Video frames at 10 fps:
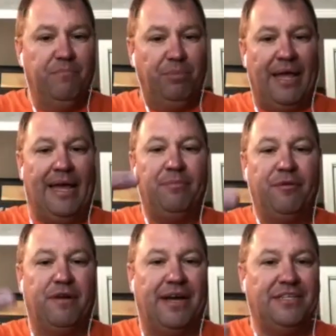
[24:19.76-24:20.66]
plan,
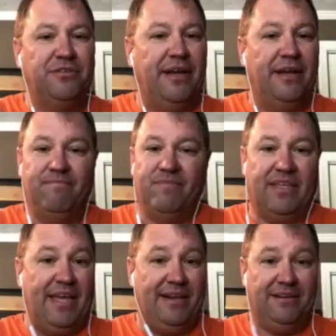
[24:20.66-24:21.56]
provide, train.
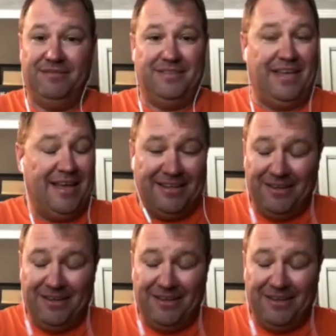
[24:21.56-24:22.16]
Can't, can't,